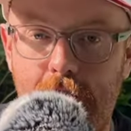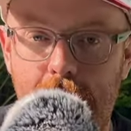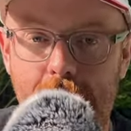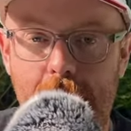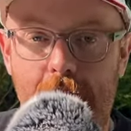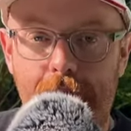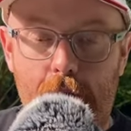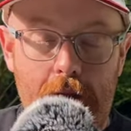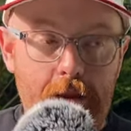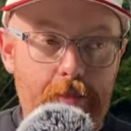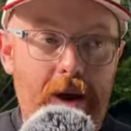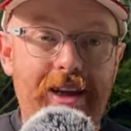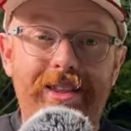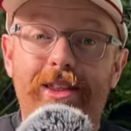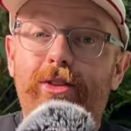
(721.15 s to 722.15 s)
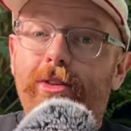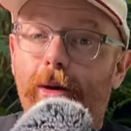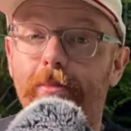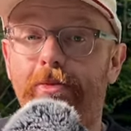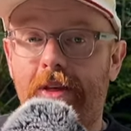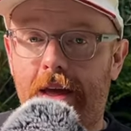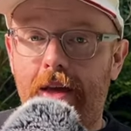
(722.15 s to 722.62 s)
yourself or expressing
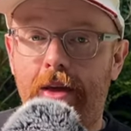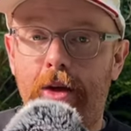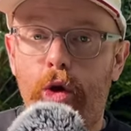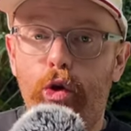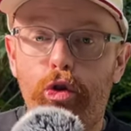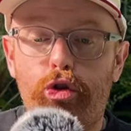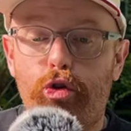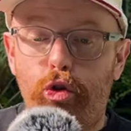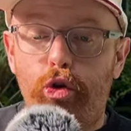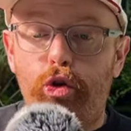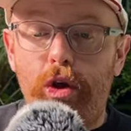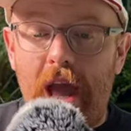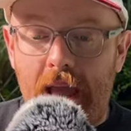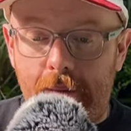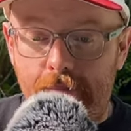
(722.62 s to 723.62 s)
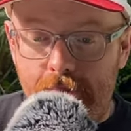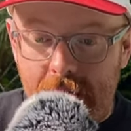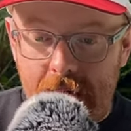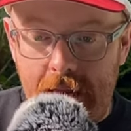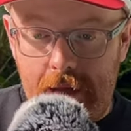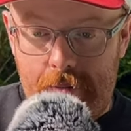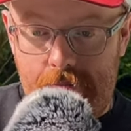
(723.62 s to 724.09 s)
something through a
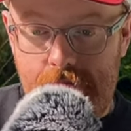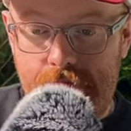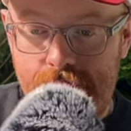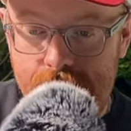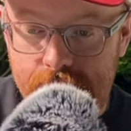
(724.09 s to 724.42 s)
medium.